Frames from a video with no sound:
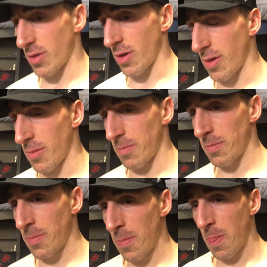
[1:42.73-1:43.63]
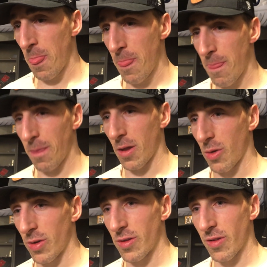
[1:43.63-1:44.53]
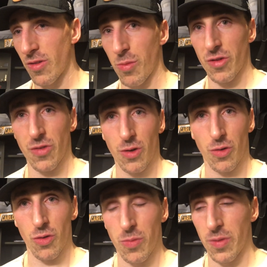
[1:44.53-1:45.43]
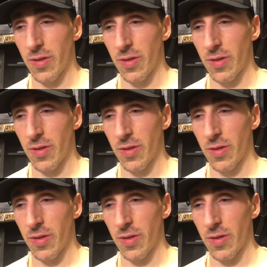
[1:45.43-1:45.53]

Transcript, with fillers: Um, you know, he does so much for our group.